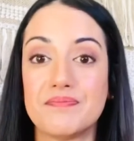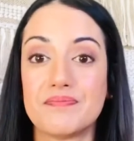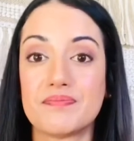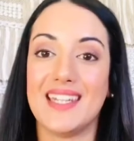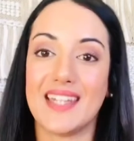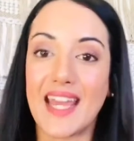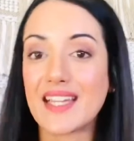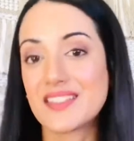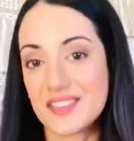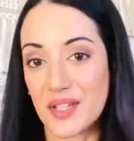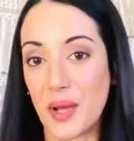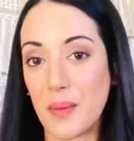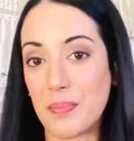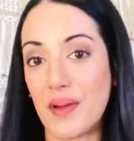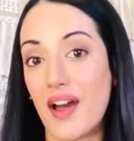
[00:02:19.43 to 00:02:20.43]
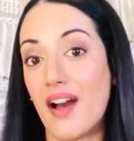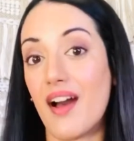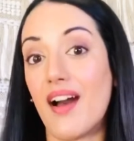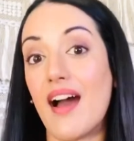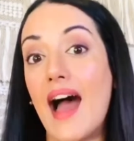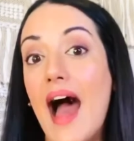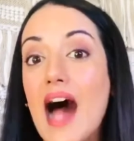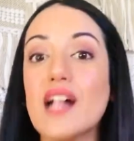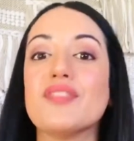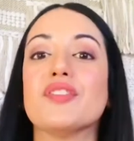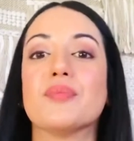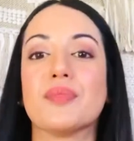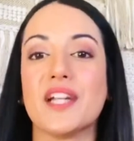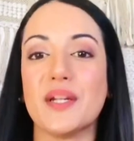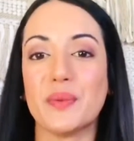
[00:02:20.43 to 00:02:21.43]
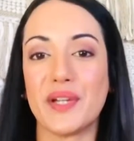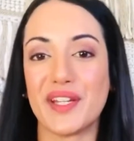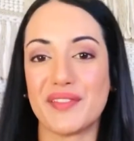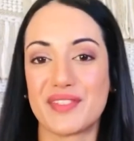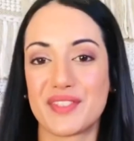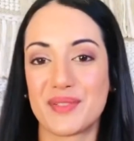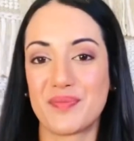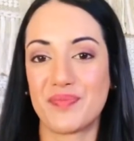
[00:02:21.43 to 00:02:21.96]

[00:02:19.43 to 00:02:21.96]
Next up are alpha brainwaves.